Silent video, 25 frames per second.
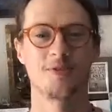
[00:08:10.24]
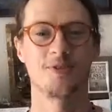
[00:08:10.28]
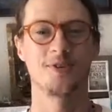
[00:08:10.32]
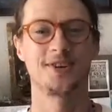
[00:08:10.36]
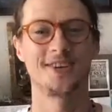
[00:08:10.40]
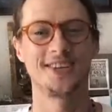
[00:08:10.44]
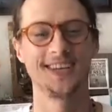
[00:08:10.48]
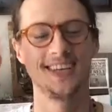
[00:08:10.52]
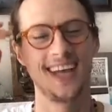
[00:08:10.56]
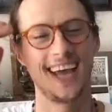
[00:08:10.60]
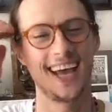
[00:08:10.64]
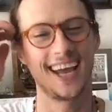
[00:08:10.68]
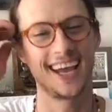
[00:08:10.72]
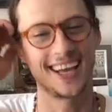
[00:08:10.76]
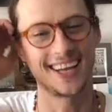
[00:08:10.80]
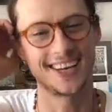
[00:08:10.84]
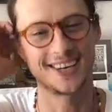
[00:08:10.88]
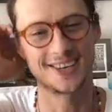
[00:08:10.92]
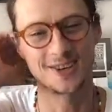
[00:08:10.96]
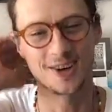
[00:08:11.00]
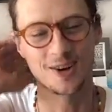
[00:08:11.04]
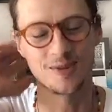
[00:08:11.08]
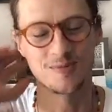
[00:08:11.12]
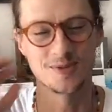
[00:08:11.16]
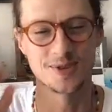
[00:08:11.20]
for today in
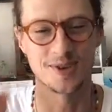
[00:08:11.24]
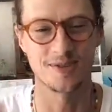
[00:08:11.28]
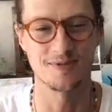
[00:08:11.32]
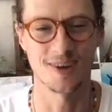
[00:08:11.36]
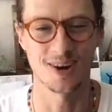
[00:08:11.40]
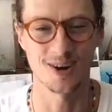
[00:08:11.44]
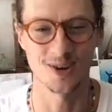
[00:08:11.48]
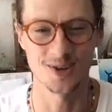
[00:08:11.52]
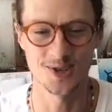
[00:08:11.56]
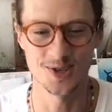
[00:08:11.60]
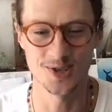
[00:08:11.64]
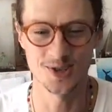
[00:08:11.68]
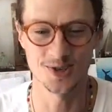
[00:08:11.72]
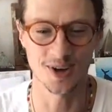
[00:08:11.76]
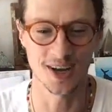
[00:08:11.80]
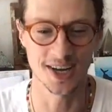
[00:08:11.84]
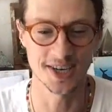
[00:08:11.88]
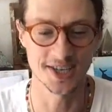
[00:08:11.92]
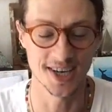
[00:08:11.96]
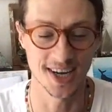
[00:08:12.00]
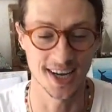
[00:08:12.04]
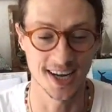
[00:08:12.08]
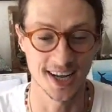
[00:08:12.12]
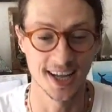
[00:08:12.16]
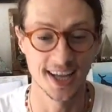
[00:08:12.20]
terms of our
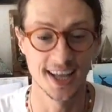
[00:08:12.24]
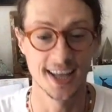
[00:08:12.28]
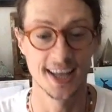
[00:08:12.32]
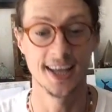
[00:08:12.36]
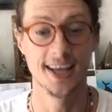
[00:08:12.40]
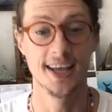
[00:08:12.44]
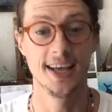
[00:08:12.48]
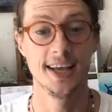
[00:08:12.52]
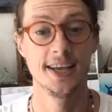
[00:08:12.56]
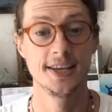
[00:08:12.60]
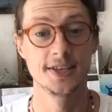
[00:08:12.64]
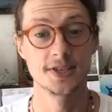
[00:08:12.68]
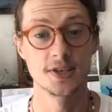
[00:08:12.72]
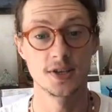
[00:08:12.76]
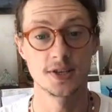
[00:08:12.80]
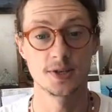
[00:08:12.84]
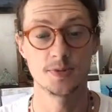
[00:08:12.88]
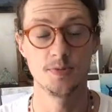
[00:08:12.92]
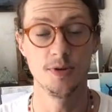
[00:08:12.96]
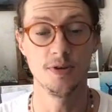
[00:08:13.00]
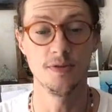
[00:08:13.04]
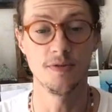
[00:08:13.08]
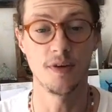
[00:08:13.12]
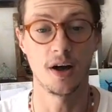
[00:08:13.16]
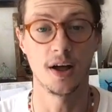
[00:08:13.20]
stretching. So let's
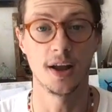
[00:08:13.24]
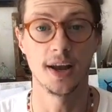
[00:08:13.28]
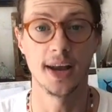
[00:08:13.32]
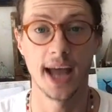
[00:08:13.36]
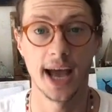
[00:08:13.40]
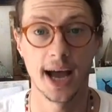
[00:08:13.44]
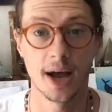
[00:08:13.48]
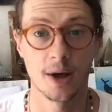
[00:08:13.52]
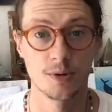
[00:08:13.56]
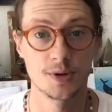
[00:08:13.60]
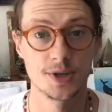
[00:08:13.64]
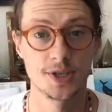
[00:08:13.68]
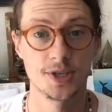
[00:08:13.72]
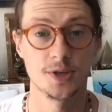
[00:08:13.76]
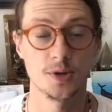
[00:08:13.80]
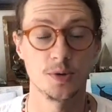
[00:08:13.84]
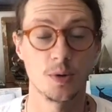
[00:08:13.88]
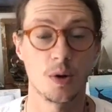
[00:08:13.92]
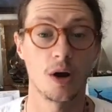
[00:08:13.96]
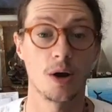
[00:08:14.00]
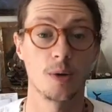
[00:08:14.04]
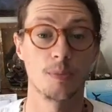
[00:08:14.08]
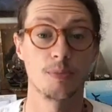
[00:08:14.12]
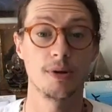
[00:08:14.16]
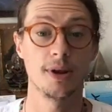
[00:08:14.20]
move on now to
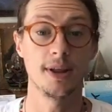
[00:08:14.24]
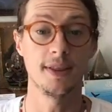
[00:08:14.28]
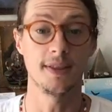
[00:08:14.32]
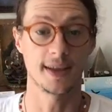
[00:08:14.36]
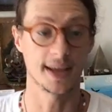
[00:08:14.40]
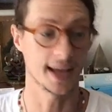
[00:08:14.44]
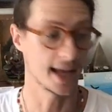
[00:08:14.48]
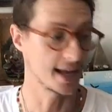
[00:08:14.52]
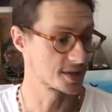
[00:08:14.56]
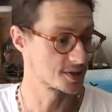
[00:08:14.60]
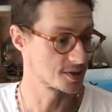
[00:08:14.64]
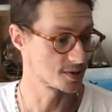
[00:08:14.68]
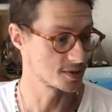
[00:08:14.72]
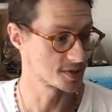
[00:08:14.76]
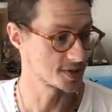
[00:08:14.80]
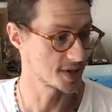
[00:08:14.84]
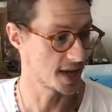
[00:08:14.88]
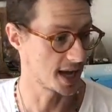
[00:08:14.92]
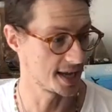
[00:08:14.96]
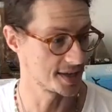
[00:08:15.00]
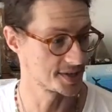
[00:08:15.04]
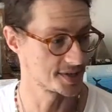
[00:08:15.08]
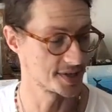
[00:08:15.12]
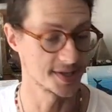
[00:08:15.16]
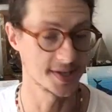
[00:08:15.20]
our breathing
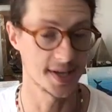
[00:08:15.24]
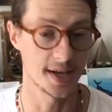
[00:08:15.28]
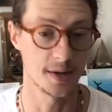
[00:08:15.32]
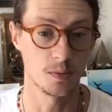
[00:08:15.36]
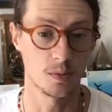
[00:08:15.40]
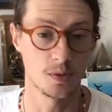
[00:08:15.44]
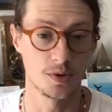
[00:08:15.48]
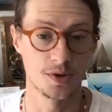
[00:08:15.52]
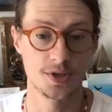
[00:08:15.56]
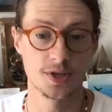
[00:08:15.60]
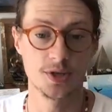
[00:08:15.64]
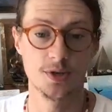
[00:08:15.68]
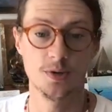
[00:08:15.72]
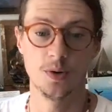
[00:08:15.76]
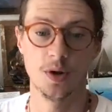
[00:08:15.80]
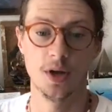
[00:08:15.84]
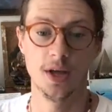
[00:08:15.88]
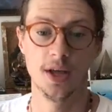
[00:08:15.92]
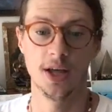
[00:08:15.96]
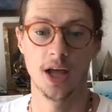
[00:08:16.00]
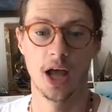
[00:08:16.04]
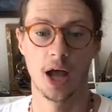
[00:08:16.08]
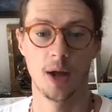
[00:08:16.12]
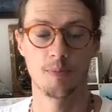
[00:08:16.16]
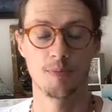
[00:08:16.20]
exercises, and we'll do
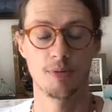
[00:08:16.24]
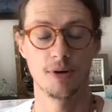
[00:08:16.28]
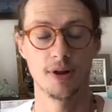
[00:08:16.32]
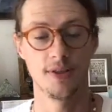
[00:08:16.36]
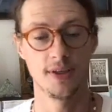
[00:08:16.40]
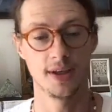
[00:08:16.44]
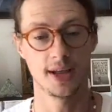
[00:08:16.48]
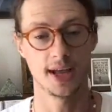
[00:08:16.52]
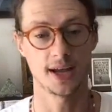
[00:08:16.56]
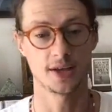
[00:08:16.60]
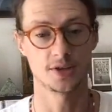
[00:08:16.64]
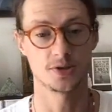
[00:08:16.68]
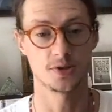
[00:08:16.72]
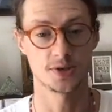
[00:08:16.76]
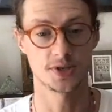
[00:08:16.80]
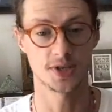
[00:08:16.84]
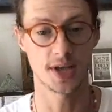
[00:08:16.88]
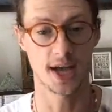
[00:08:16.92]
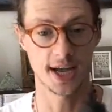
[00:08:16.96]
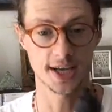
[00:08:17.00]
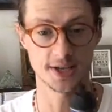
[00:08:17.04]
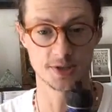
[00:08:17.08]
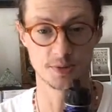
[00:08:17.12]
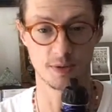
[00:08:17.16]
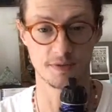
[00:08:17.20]
a breathing
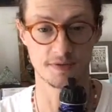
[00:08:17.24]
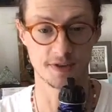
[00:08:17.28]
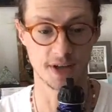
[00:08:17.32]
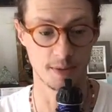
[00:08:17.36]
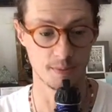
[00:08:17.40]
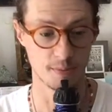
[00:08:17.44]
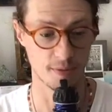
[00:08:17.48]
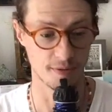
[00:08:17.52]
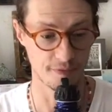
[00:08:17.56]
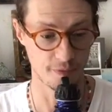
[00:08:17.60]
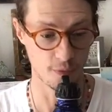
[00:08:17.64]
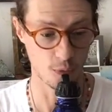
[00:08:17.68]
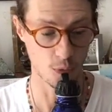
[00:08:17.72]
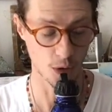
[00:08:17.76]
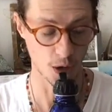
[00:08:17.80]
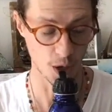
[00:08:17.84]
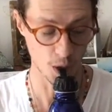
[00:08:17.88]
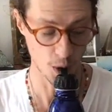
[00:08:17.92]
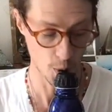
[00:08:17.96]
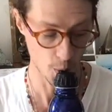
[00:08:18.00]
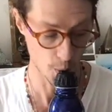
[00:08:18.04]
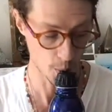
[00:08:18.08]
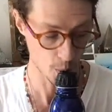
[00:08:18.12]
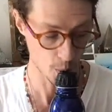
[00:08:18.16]
exercise we've done before.